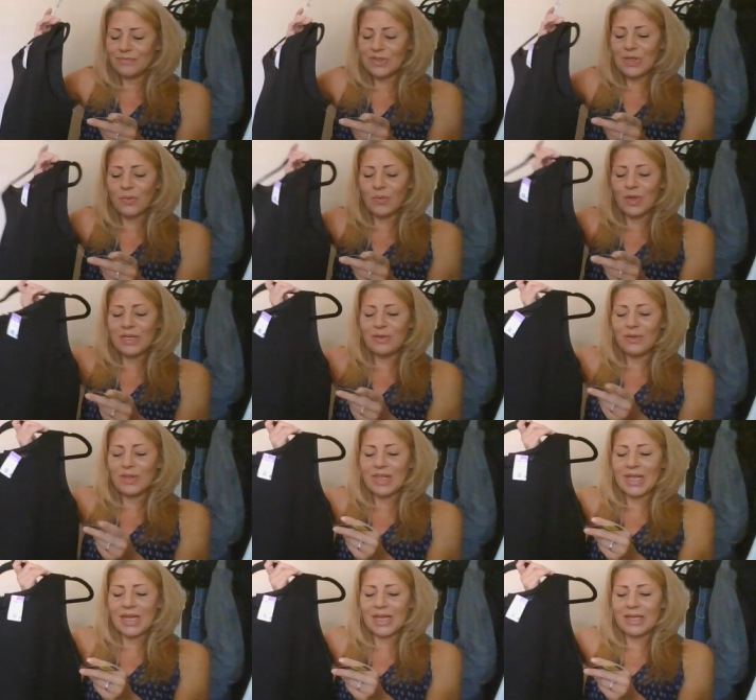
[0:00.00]
So where do you
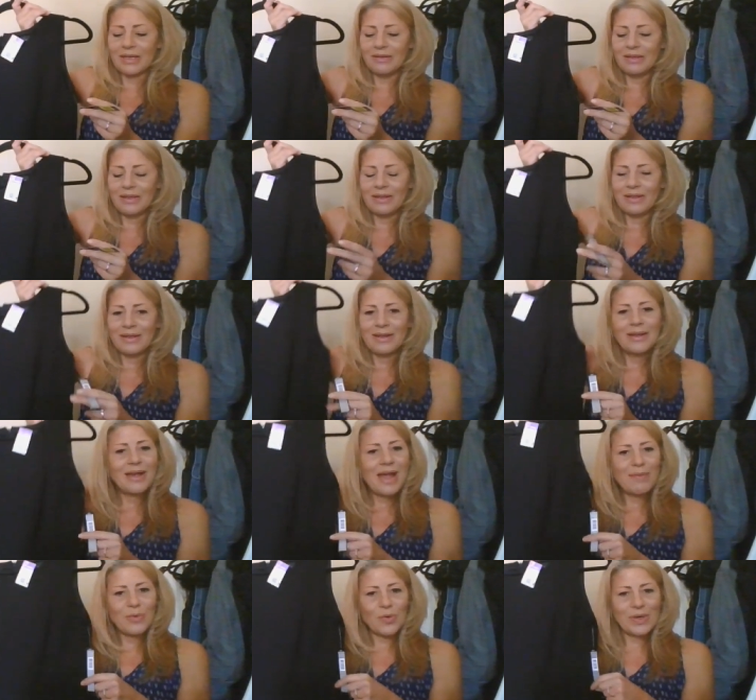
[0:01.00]
think
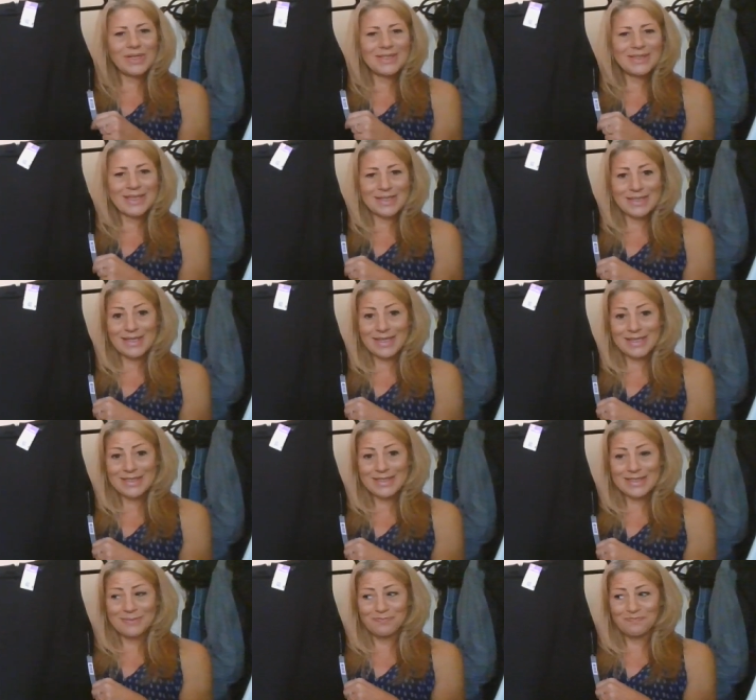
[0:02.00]
I'm going to send
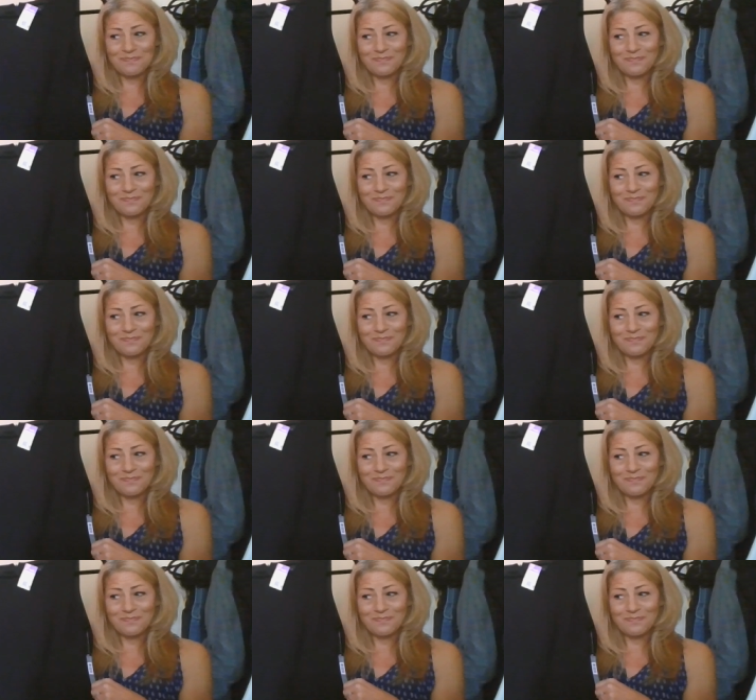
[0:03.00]
this?